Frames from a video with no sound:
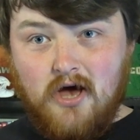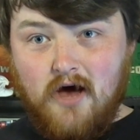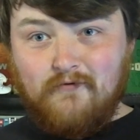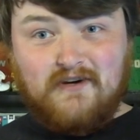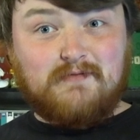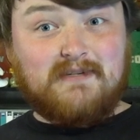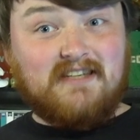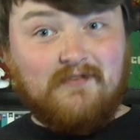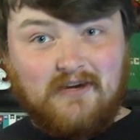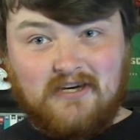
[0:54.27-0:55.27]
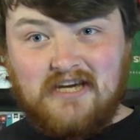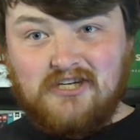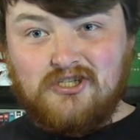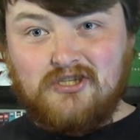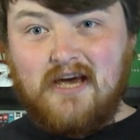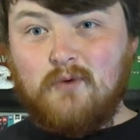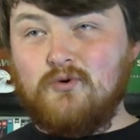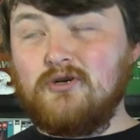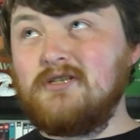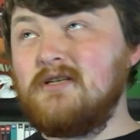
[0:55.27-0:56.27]
a very specific niche that
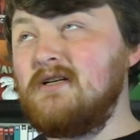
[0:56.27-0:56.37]
would,